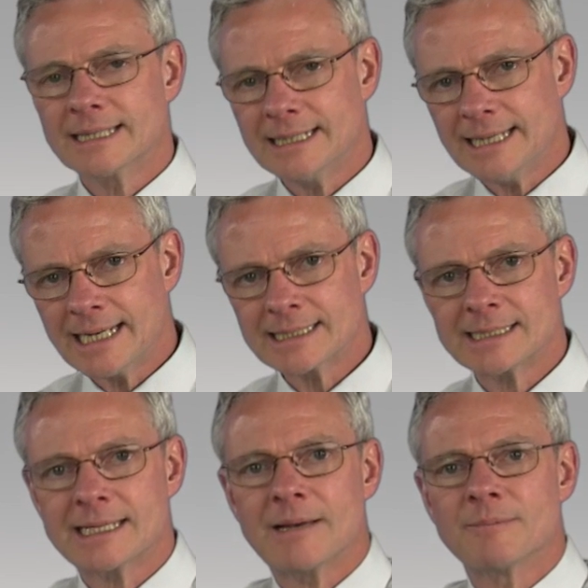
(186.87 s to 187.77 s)
The next
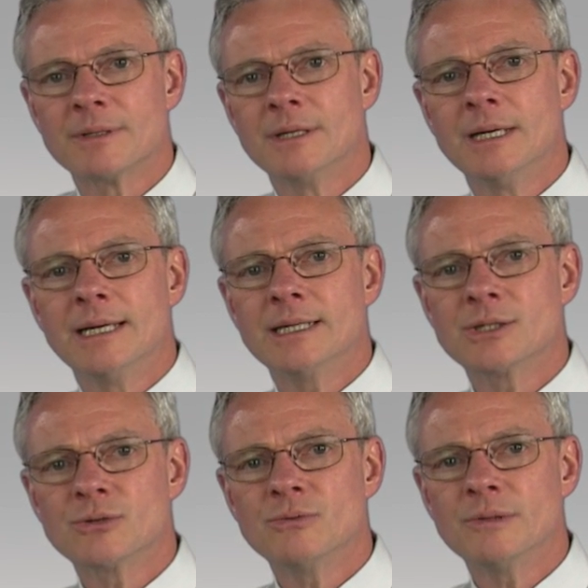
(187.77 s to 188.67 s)
step is
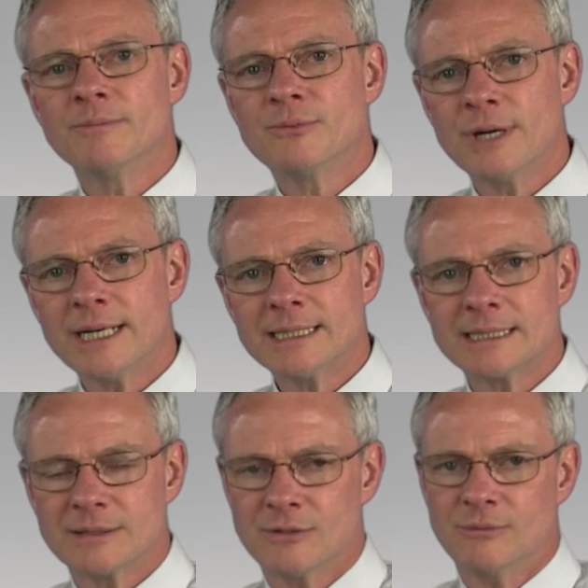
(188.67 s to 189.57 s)
to
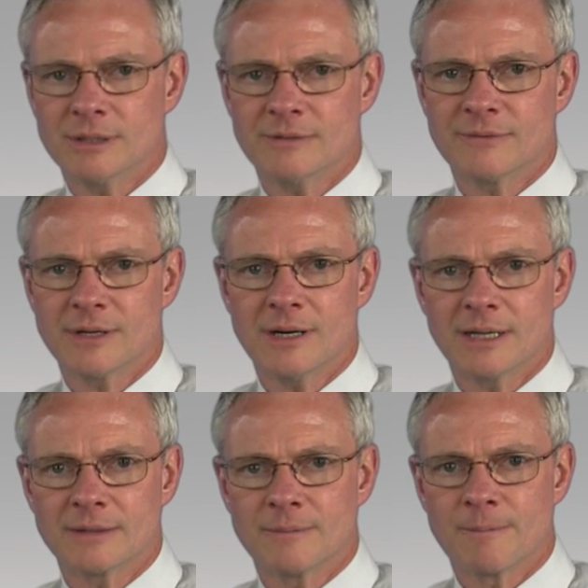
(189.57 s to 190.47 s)
embrace the will of
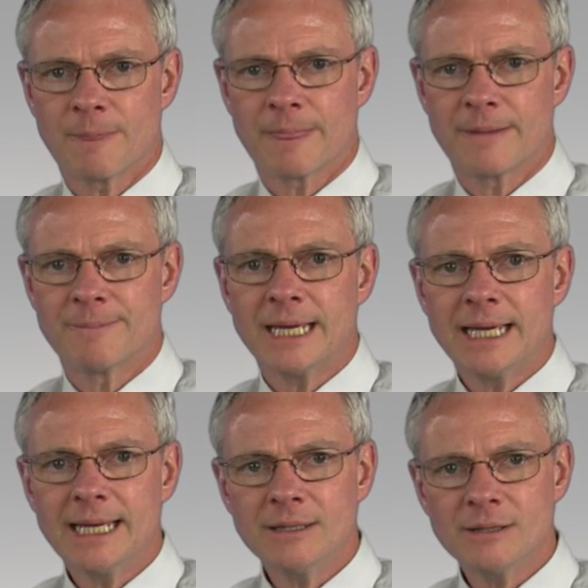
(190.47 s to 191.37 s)
God.
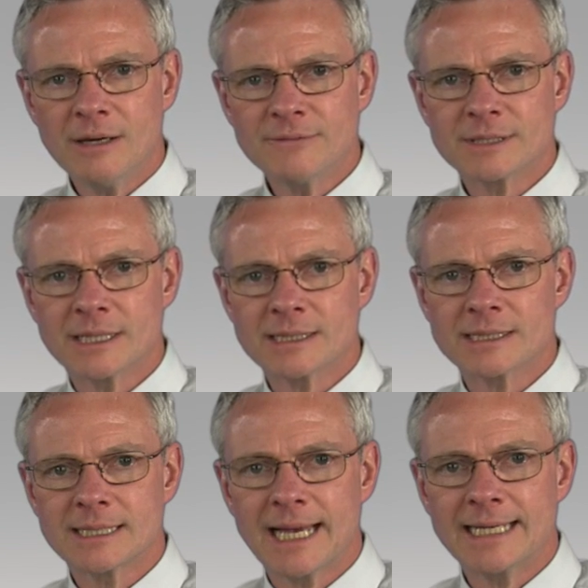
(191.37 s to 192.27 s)
He loves
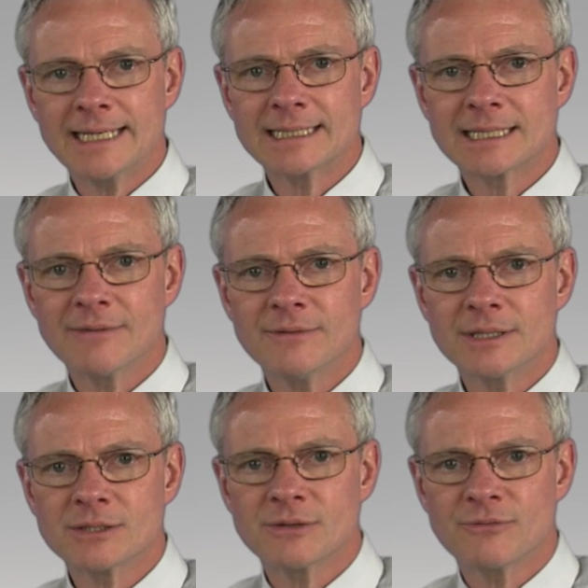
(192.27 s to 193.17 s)
us and has given
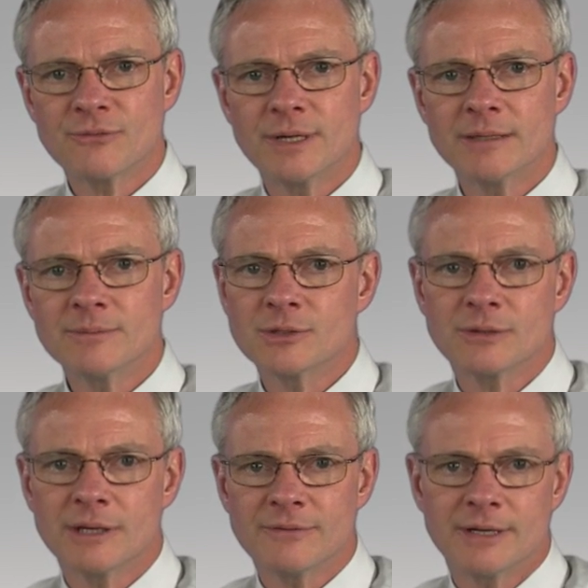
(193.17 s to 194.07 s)
us the freedom to
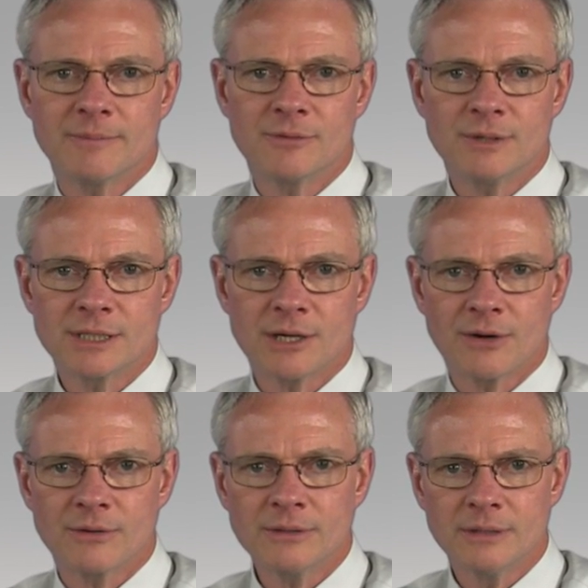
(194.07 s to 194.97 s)
love Him in
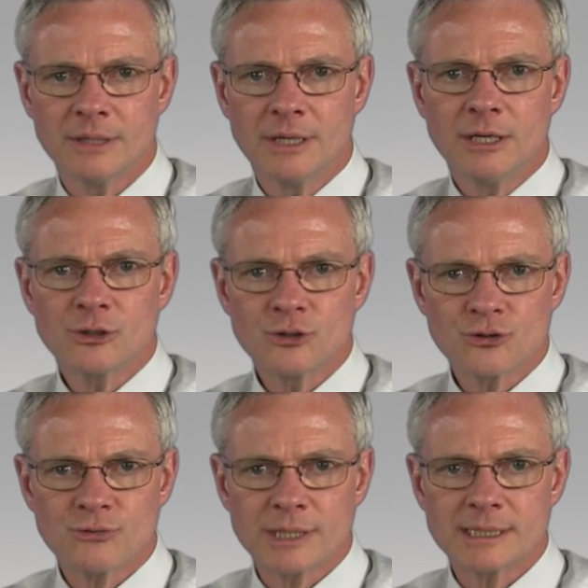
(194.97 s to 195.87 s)
return, to
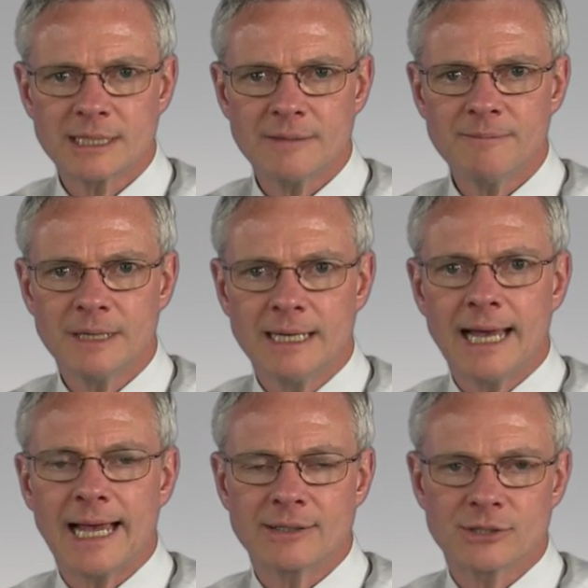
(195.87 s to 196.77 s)
trust Him,
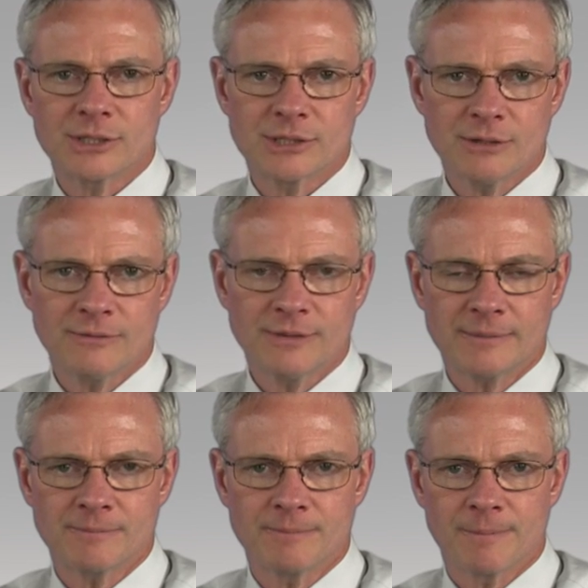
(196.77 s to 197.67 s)
and to serve
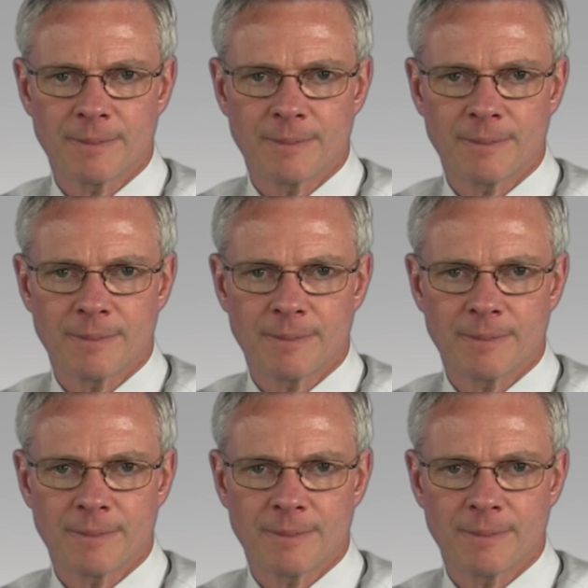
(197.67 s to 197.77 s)
Him.